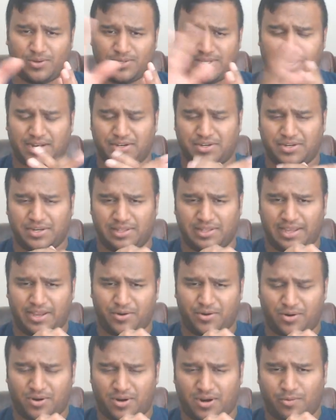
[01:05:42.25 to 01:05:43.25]
actually
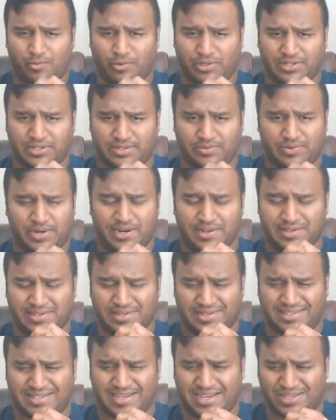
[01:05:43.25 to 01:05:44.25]
later on when this raid is
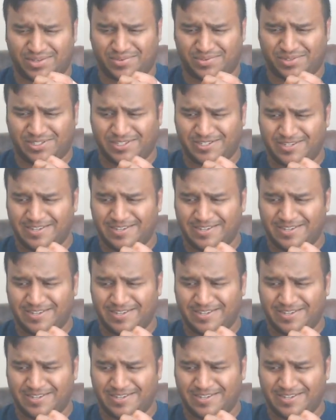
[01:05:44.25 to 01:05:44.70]
successful,